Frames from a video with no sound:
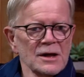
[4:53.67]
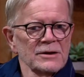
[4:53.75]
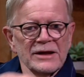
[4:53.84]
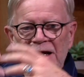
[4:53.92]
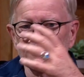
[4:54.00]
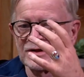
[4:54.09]

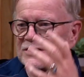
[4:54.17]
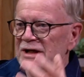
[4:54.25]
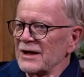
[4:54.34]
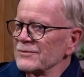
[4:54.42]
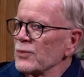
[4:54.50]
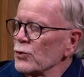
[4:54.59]
They have the
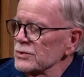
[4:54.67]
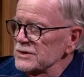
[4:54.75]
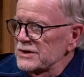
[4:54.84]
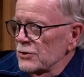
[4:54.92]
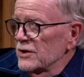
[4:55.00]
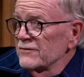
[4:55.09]
same
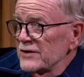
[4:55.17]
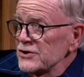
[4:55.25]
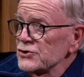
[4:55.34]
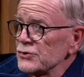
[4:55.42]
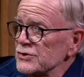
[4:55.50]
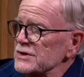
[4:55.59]
sort of issues.